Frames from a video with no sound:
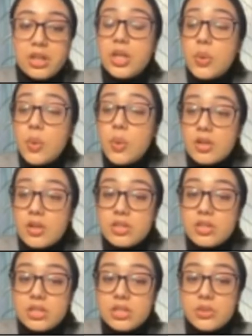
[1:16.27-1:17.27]
You also
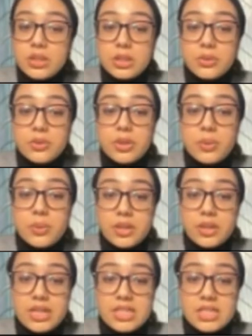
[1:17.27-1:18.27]
need to include the
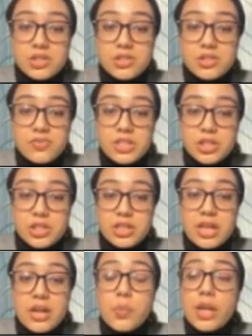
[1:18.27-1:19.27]
organization's vision
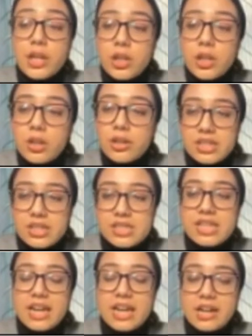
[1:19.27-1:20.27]
and what you're looking
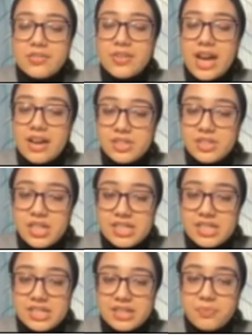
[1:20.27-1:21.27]
to get out of
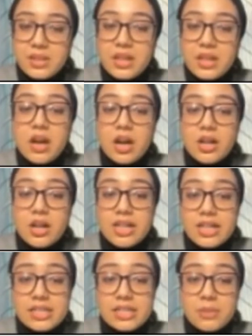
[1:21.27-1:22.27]
advertising. Our
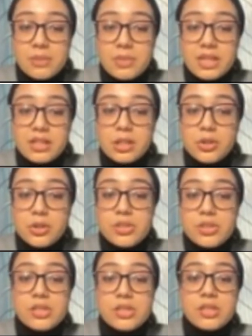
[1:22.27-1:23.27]
next step
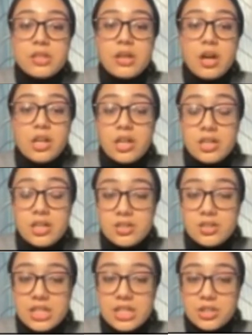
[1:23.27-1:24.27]
includes our
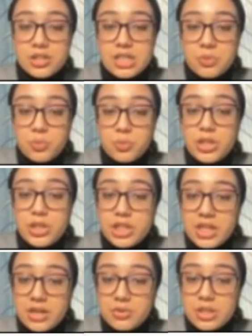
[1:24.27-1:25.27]
consultation team
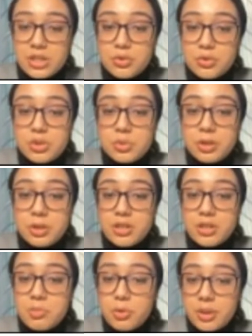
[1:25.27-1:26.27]
reaching out to you to book an
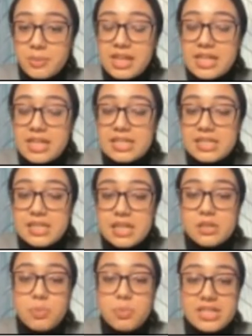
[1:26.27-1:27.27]
appointment and
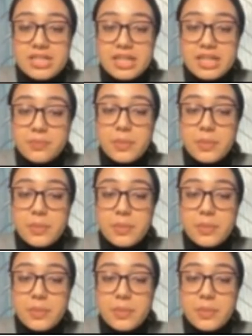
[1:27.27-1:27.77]
discuss pricing.